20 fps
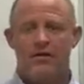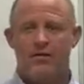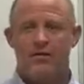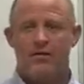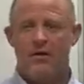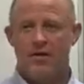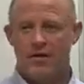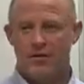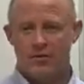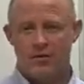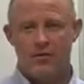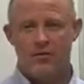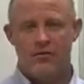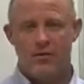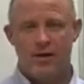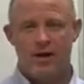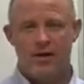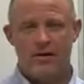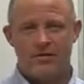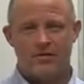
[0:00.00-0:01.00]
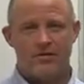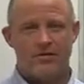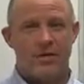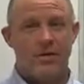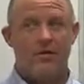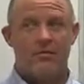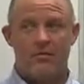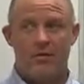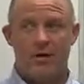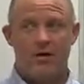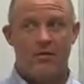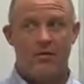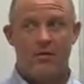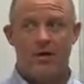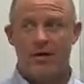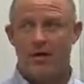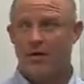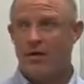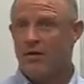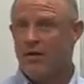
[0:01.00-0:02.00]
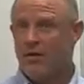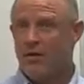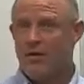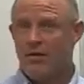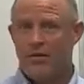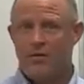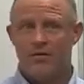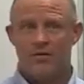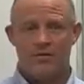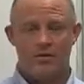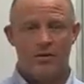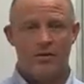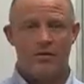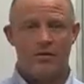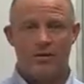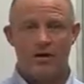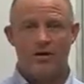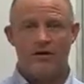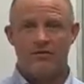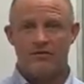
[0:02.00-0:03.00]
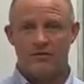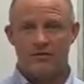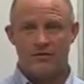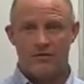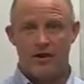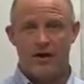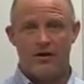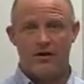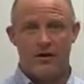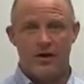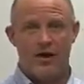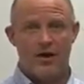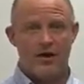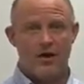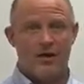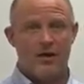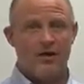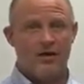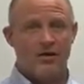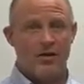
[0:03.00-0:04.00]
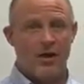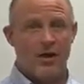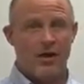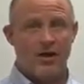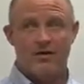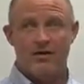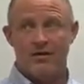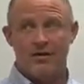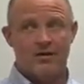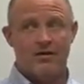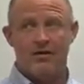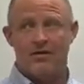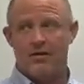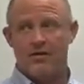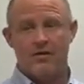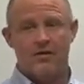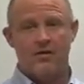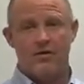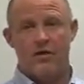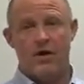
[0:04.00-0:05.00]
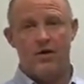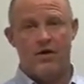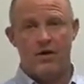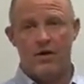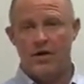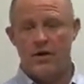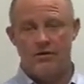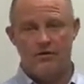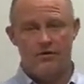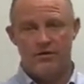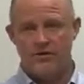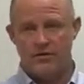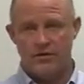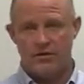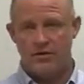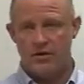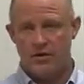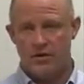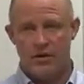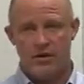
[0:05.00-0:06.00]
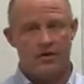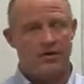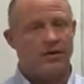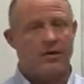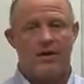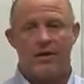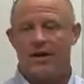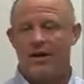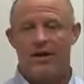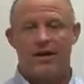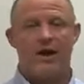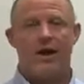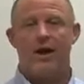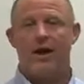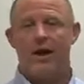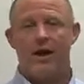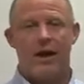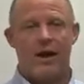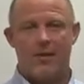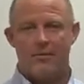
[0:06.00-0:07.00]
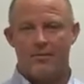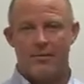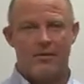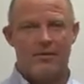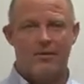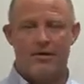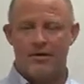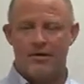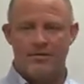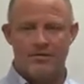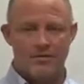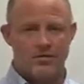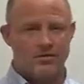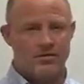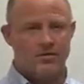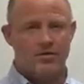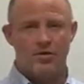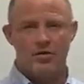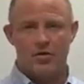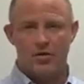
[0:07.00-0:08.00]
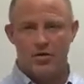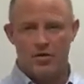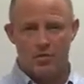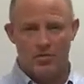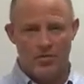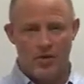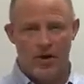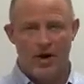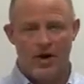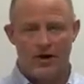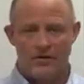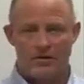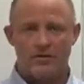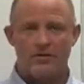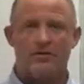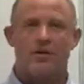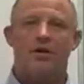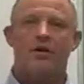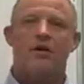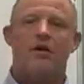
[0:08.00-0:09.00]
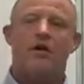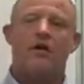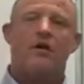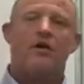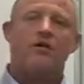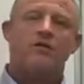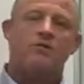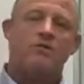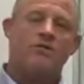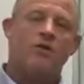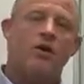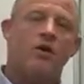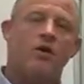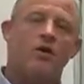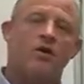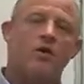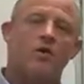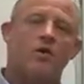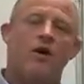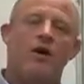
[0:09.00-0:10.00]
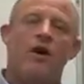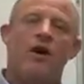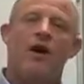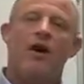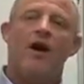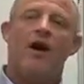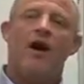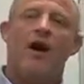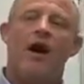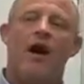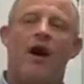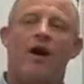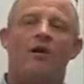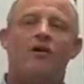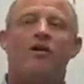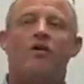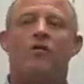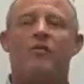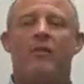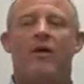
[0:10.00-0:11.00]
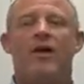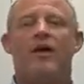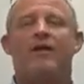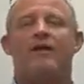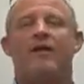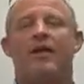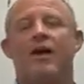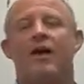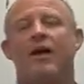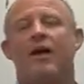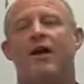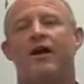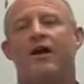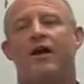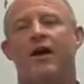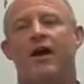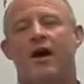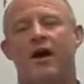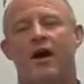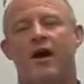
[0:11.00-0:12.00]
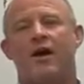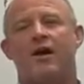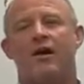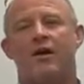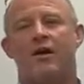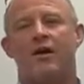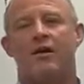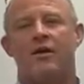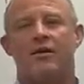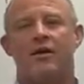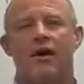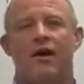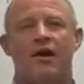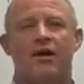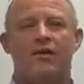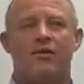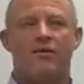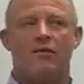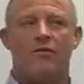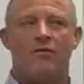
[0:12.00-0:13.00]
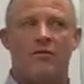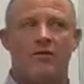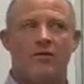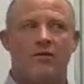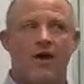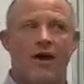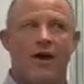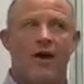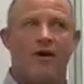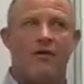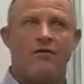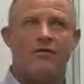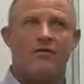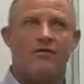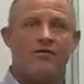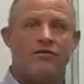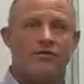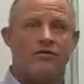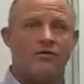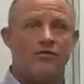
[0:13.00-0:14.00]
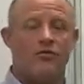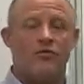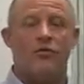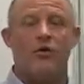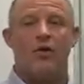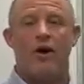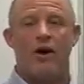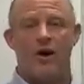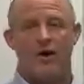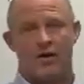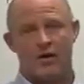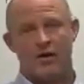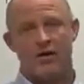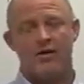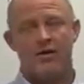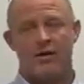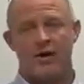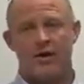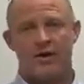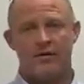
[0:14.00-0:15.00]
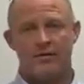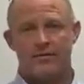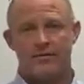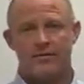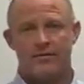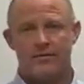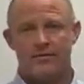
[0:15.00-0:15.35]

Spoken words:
be too much. By the way, 30 minutes of direct eye contact, y'all are lovers at the end. It can't happen. It's too much. So, how do you maintain eye contact without true eye contact?